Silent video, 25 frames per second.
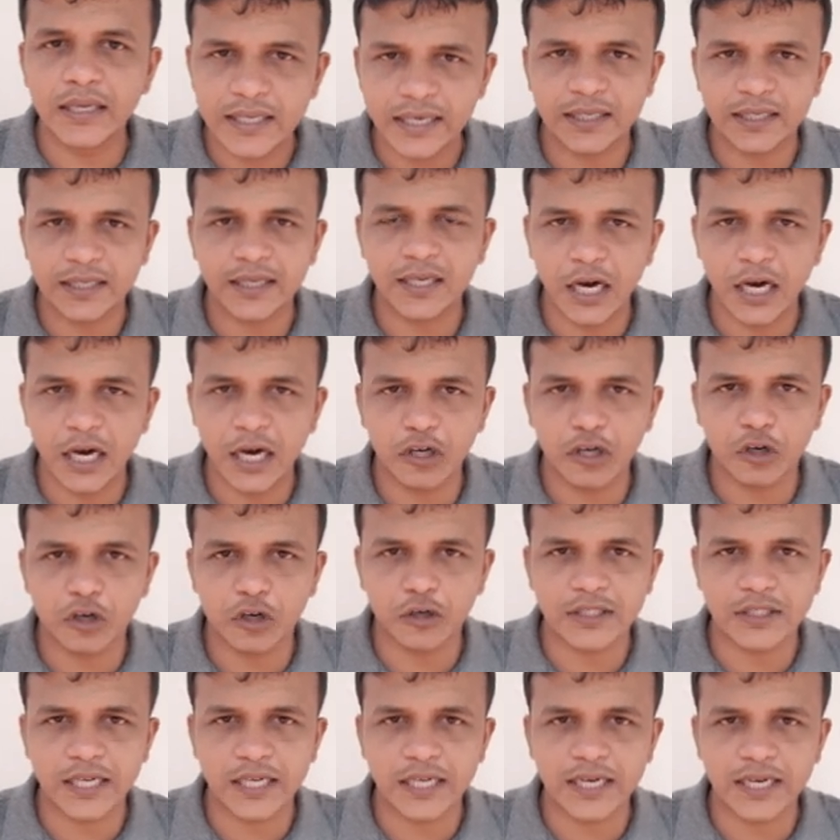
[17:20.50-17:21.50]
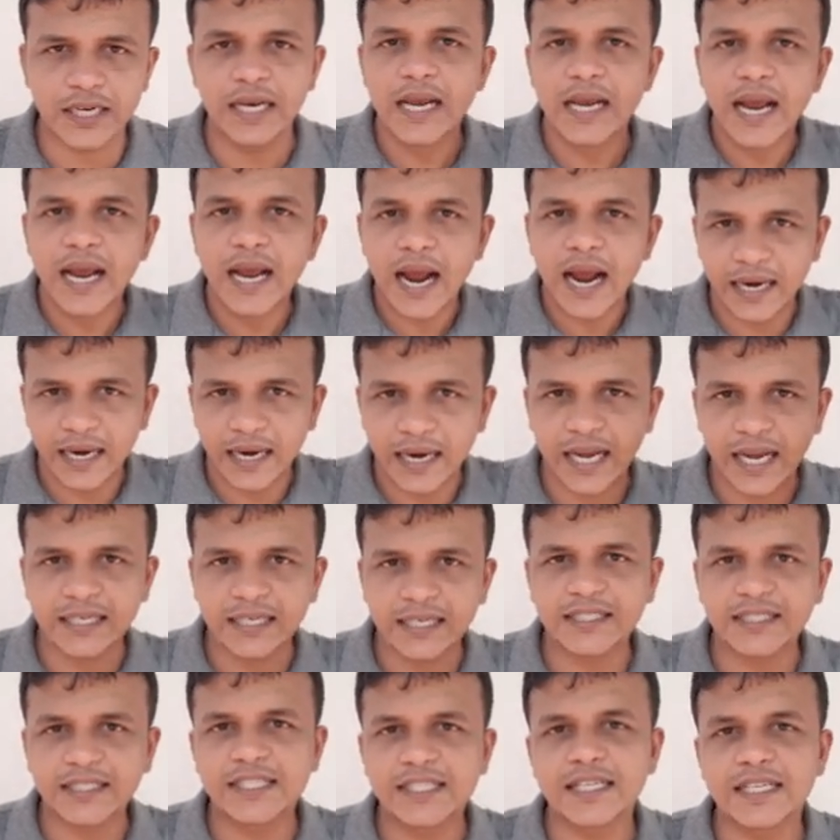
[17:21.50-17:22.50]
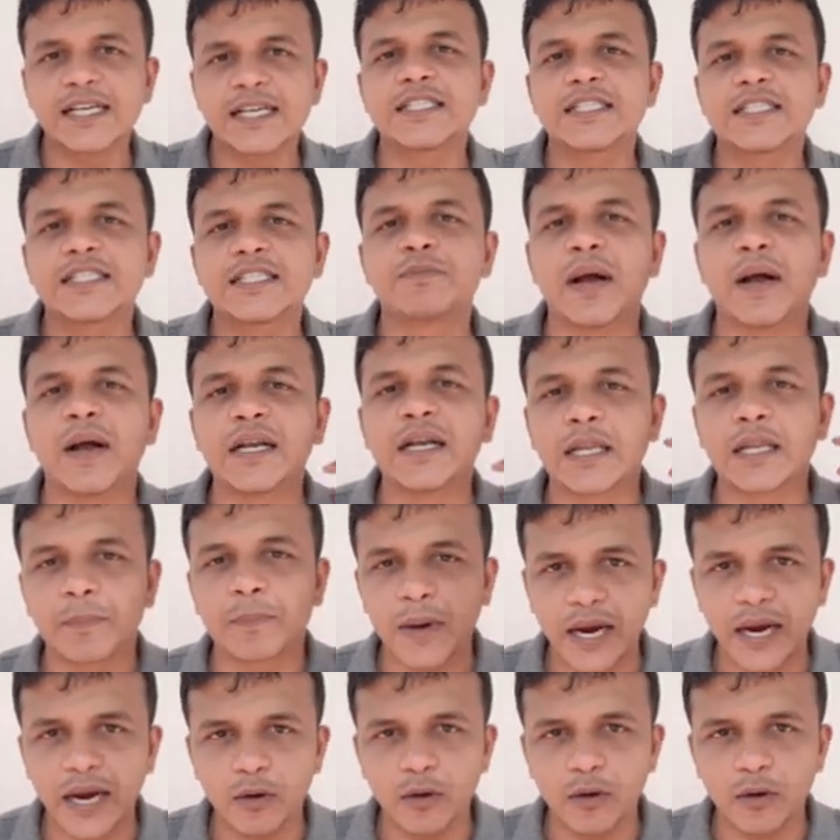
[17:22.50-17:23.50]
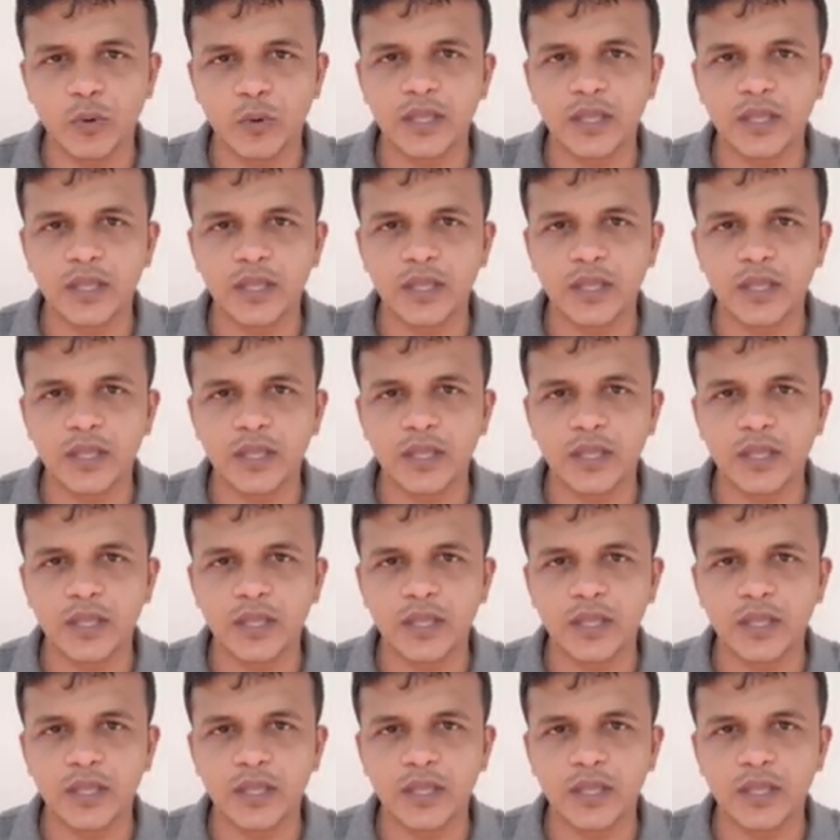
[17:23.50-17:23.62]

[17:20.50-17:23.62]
delta signal, and that signal is multiplied